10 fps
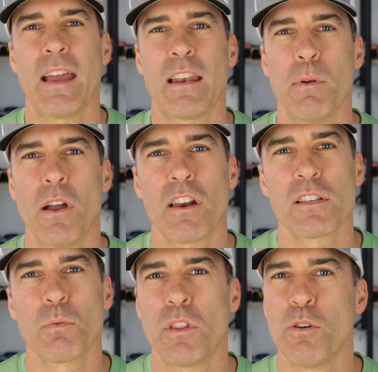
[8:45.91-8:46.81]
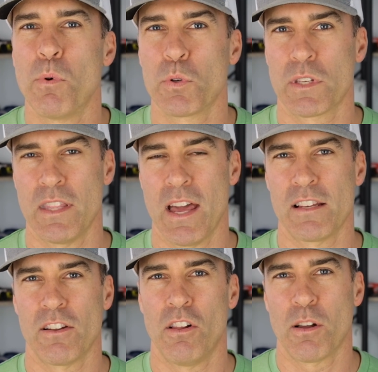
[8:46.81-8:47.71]
And to be honest with you, most of that
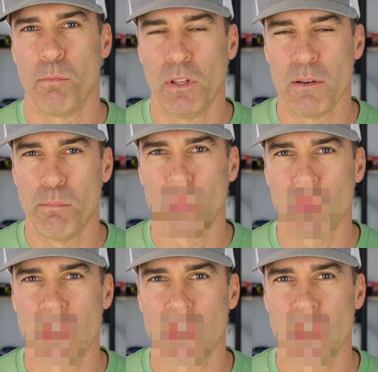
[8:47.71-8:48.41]
is all complete bullshit.